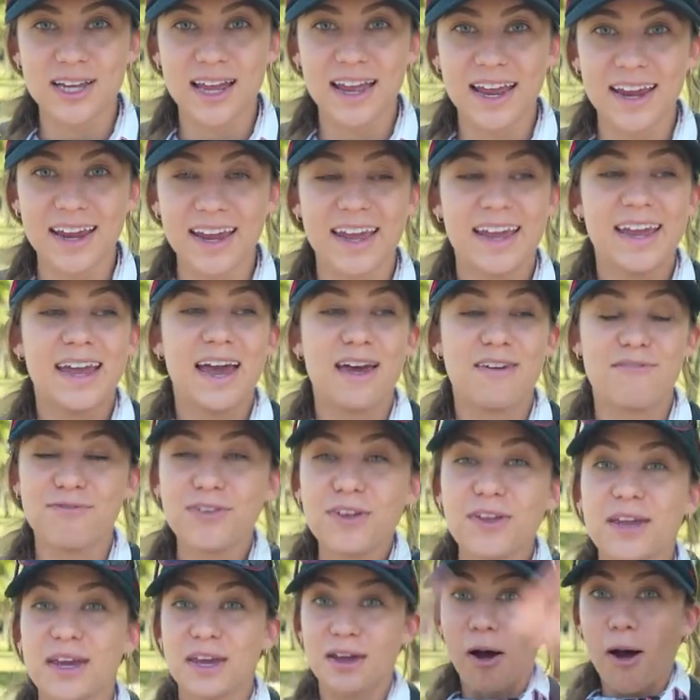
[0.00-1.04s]
tank and
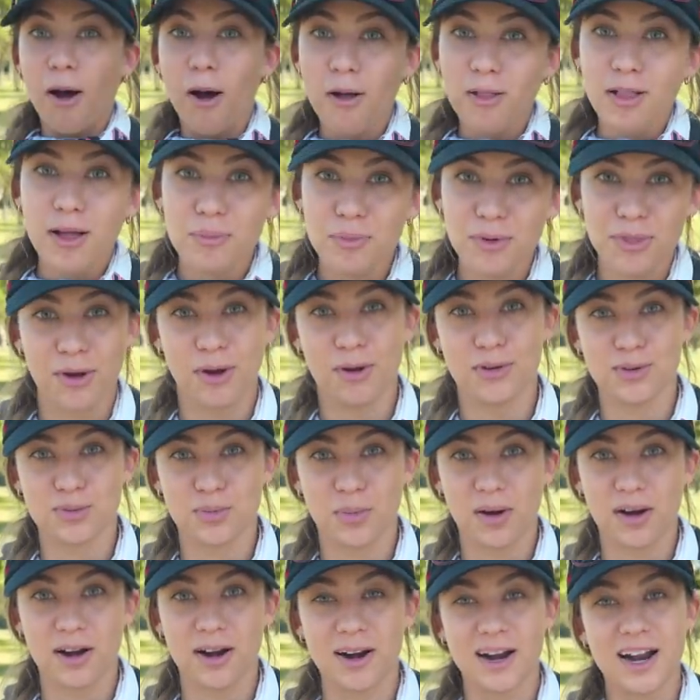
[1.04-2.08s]
filling it all up with hose
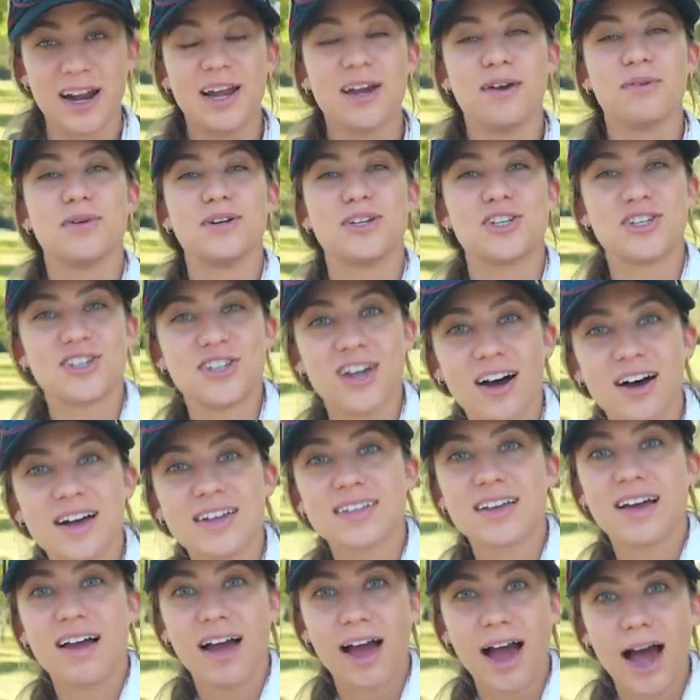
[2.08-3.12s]
water, which
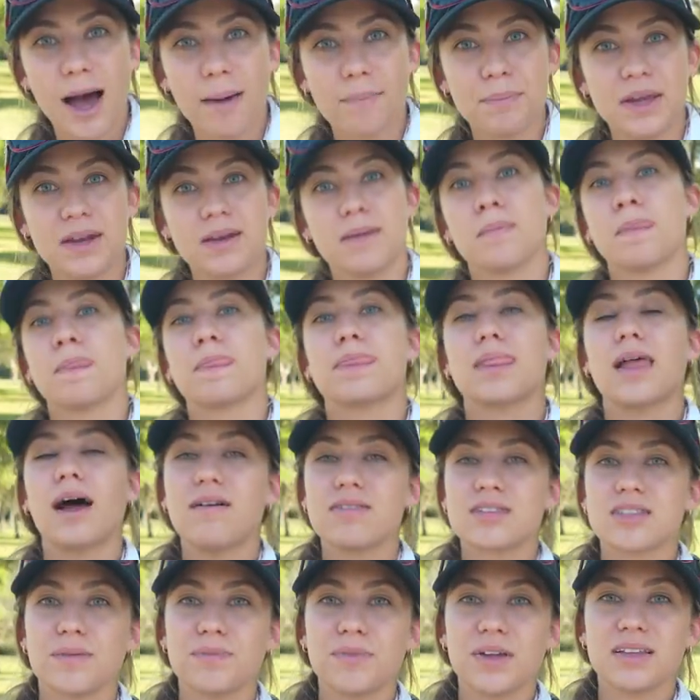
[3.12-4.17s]
does happen. Now,
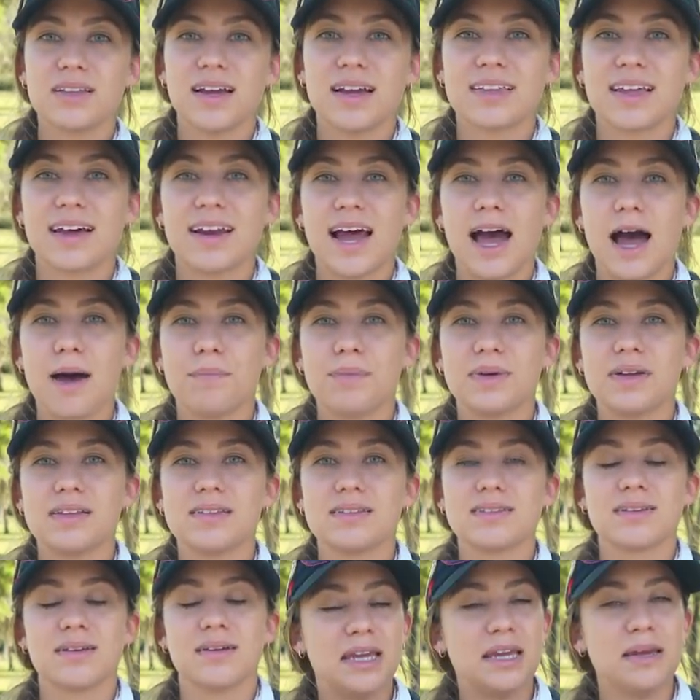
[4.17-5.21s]
if something like that
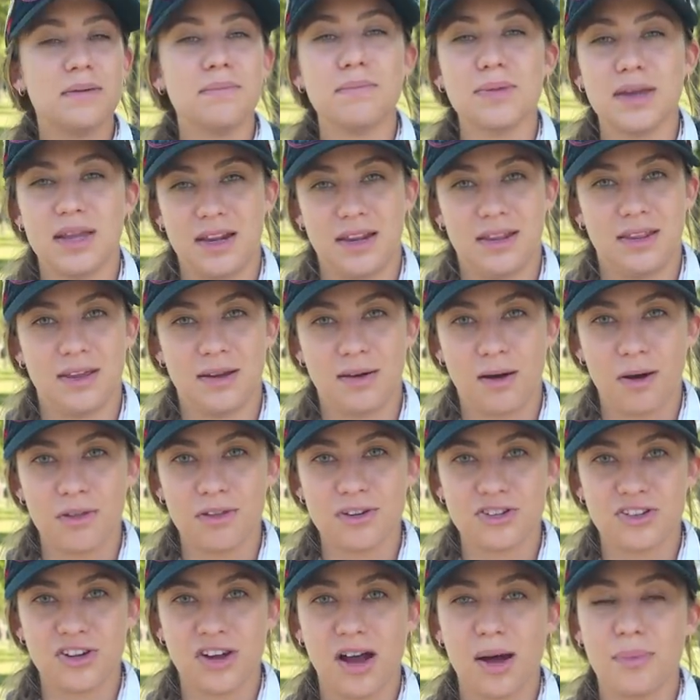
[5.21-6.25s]
happens, immediately call
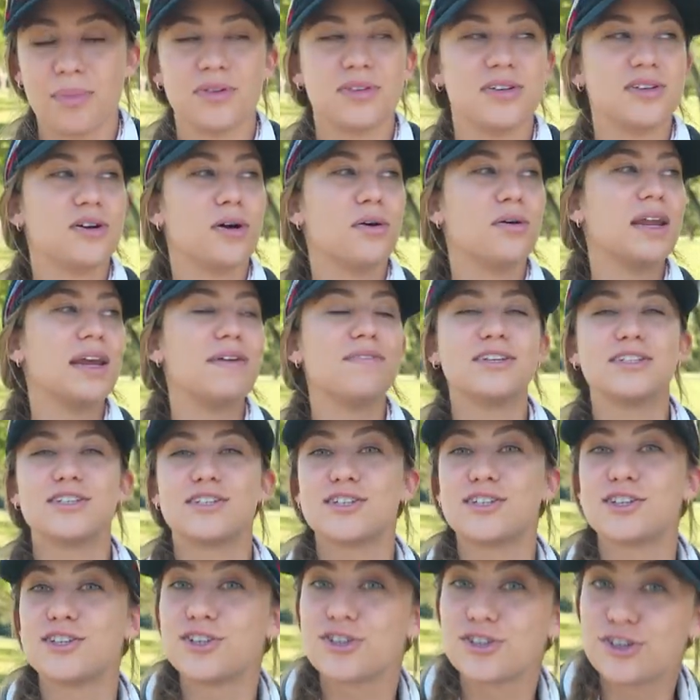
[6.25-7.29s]
the shop. Don't even
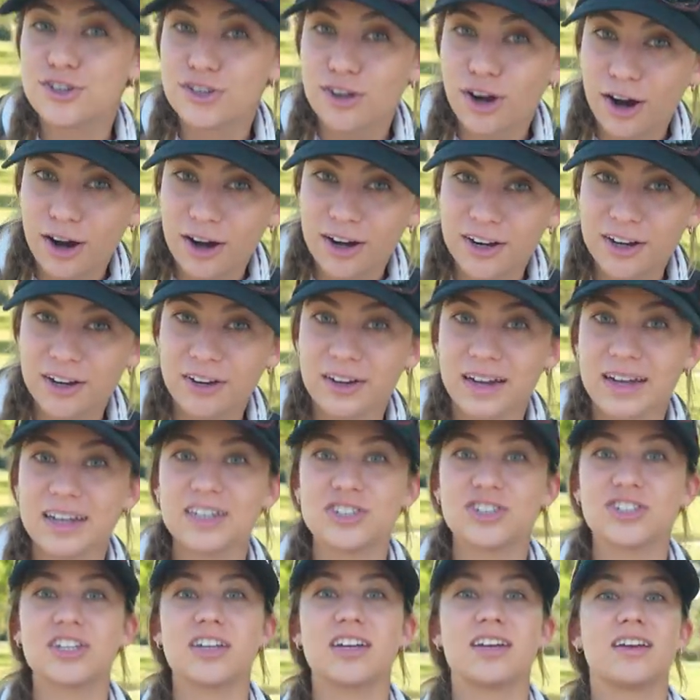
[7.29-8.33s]
start your
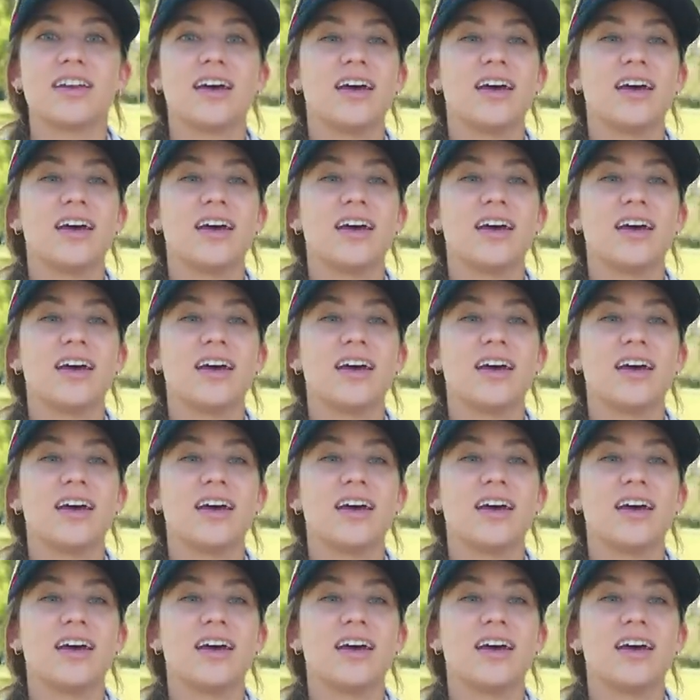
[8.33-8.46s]
engine.